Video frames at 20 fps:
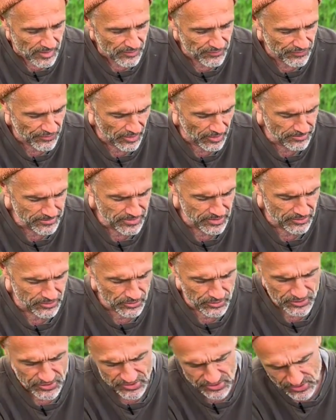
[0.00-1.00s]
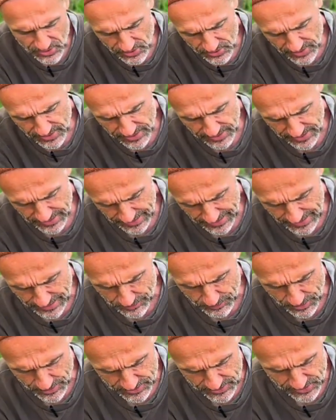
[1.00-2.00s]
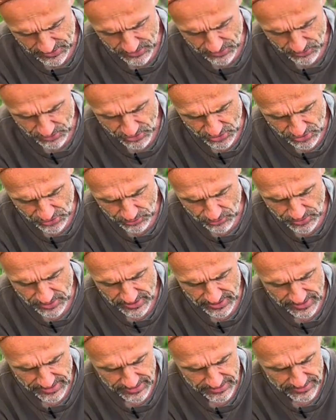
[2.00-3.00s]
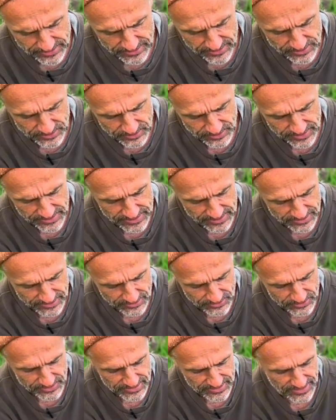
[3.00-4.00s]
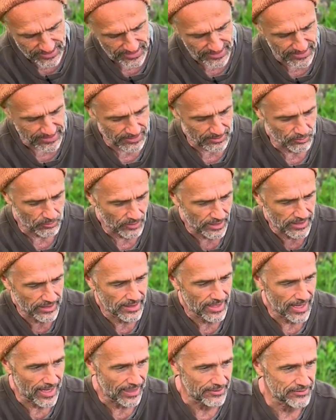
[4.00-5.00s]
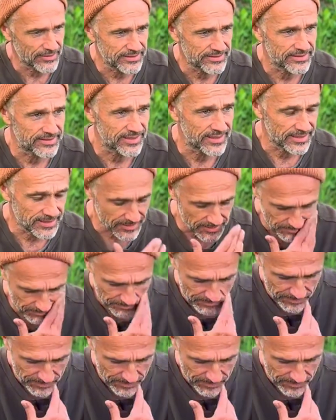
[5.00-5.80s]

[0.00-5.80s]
from the rootstock, he wants to shoot here, you need to take away everything